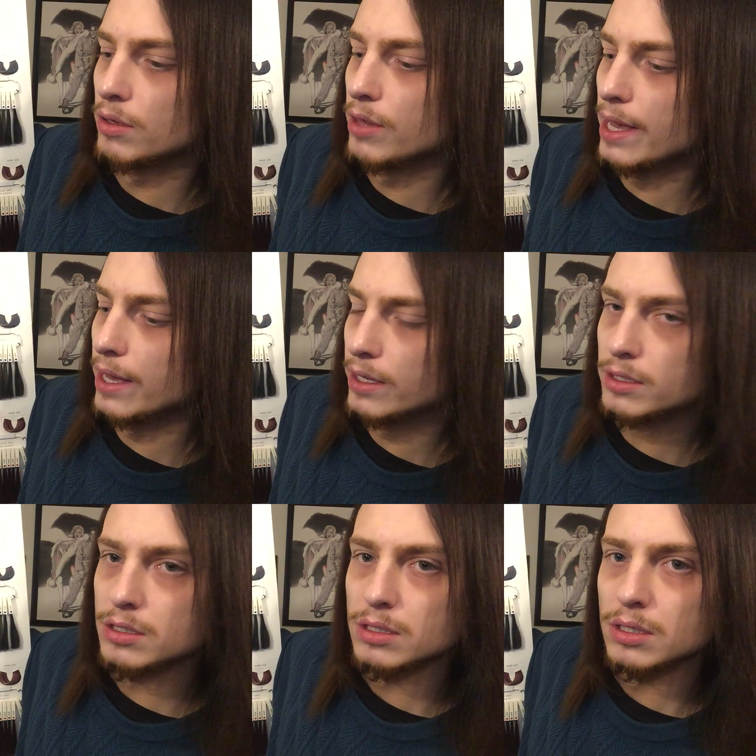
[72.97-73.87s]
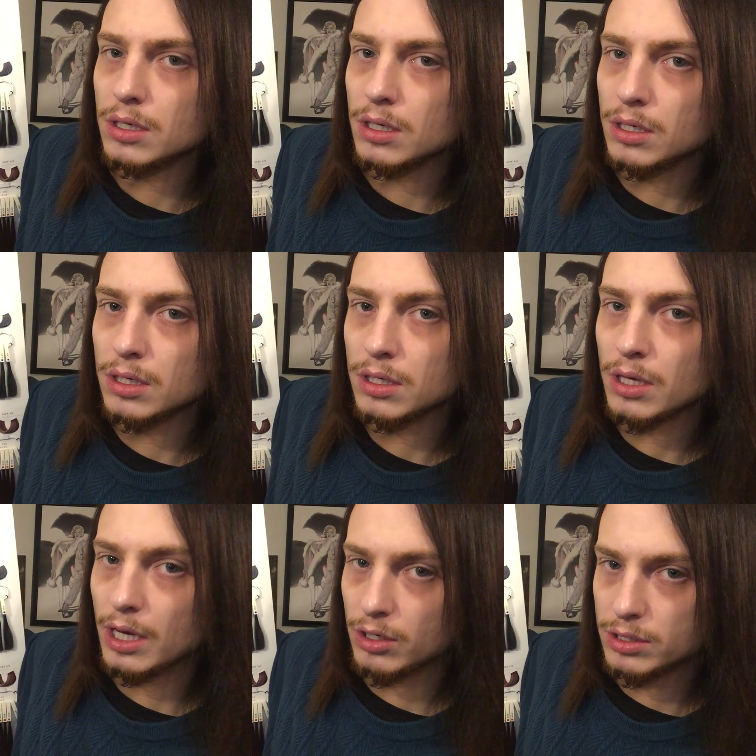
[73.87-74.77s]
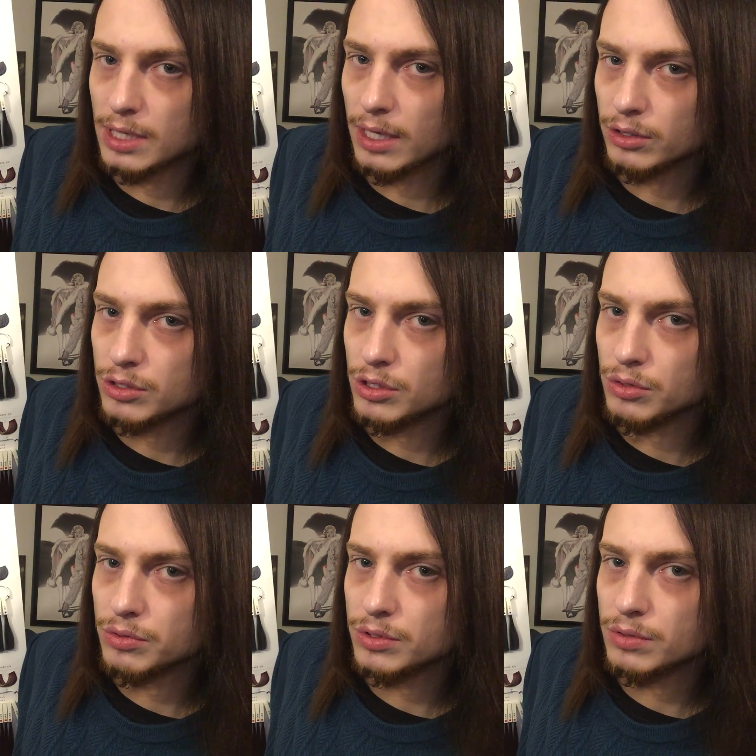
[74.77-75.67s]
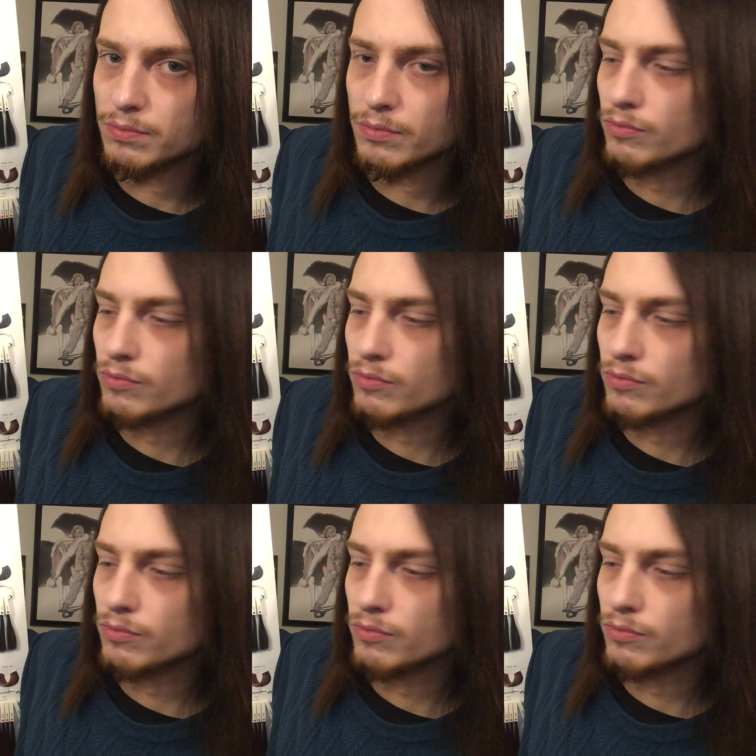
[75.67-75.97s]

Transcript: that hairstylists use